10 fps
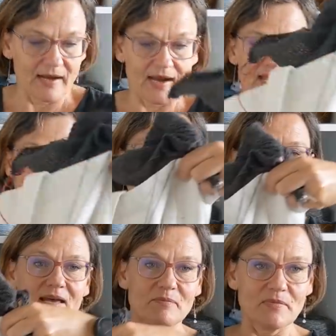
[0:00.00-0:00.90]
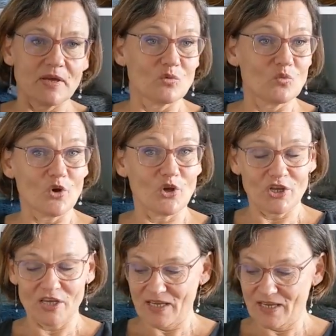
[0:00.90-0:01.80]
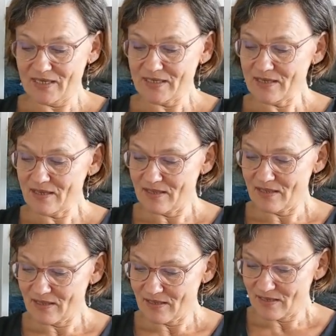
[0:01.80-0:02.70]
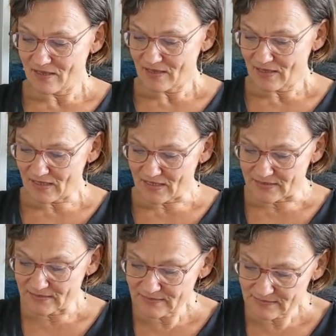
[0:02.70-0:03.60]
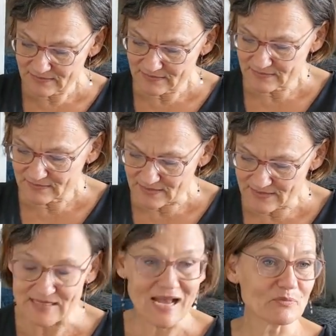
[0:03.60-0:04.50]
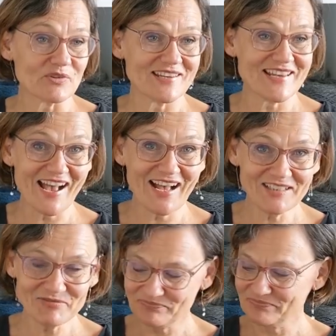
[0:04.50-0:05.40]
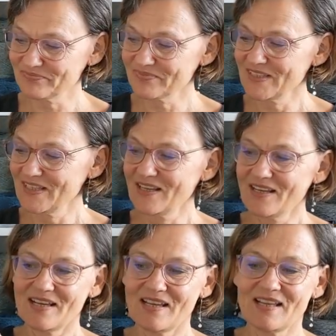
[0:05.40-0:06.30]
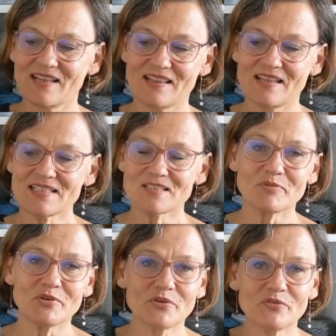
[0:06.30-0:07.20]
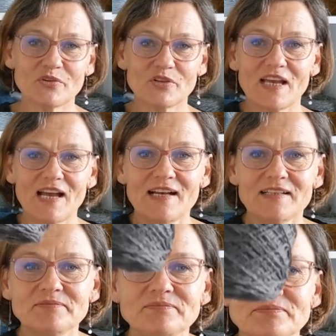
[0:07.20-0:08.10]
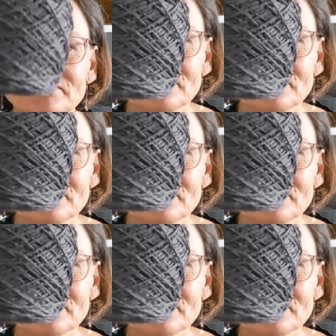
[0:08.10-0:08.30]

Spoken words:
I am working in, let's start with a yarn, in this beautiful yarn.